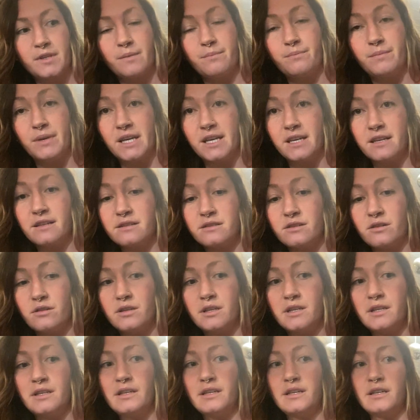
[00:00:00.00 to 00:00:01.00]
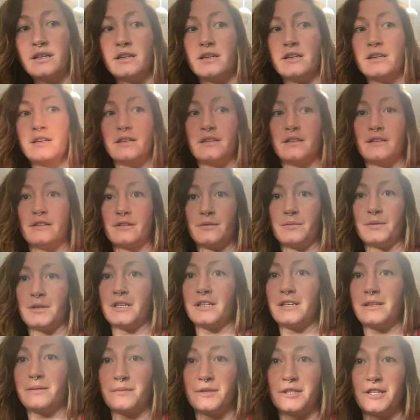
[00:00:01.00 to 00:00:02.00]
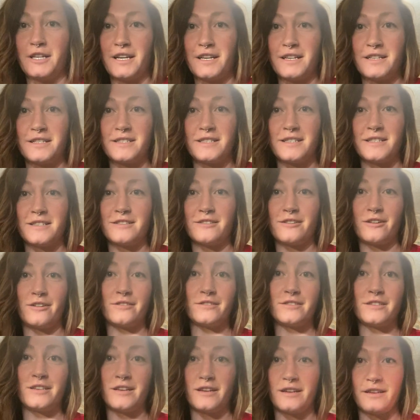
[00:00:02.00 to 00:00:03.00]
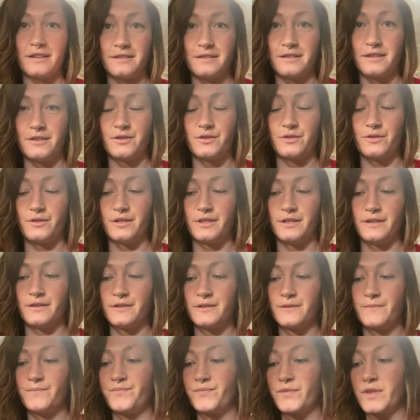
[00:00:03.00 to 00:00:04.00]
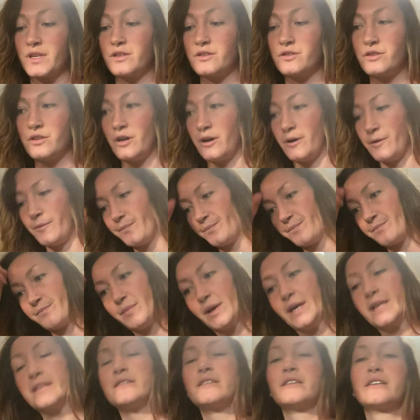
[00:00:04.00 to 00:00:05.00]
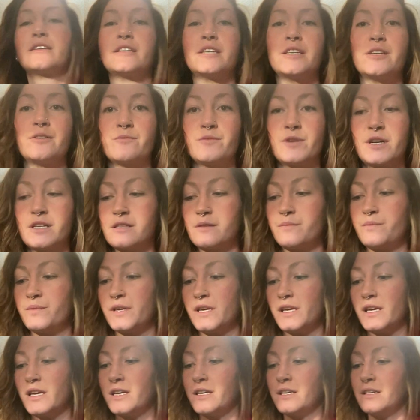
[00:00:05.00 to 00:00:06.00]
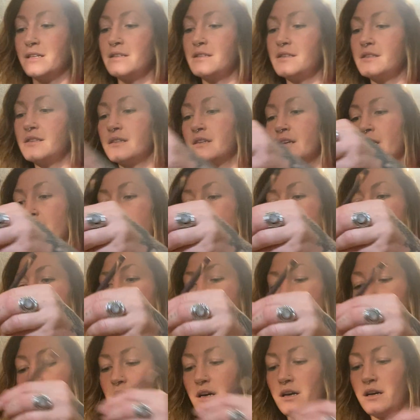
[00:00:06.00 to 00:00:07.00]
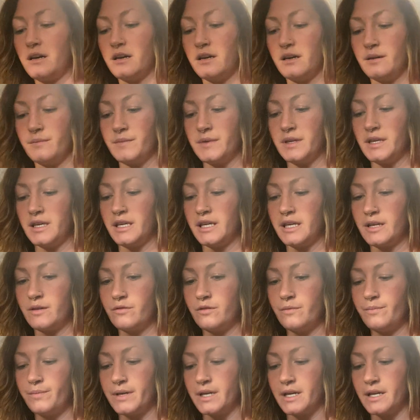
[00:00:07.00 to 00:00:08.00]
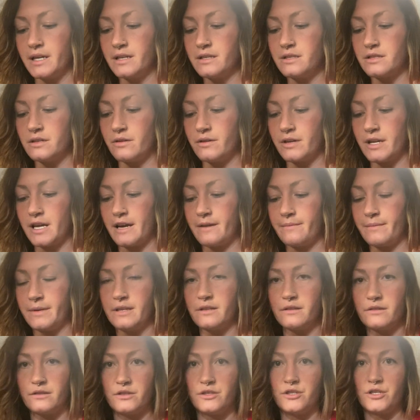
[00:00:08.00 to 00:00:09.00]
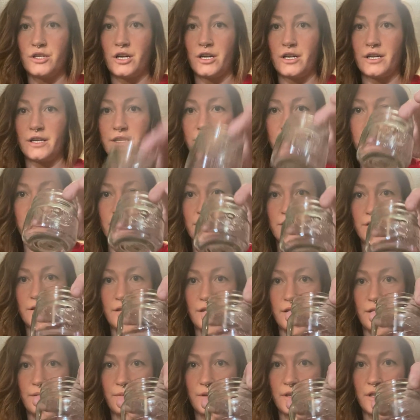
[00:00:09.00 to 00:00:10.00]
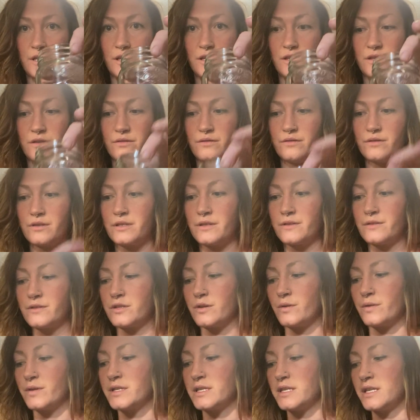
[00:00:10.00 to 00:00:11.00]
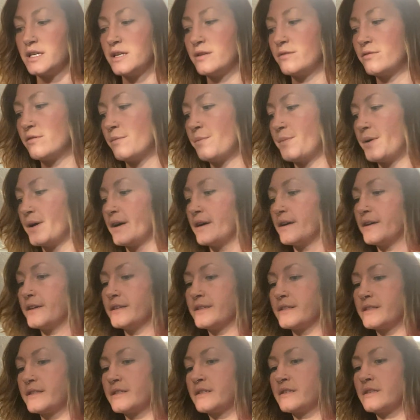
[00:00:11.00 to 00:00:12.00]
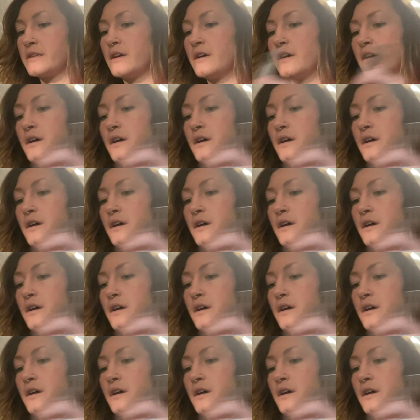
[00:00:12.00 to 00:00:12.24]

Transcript: baking soda, a little bit of Himalayan sea salt, and essential oils. So basically recipe is equal parts. I have my little jar here that I'm gonna use. So it's equal parts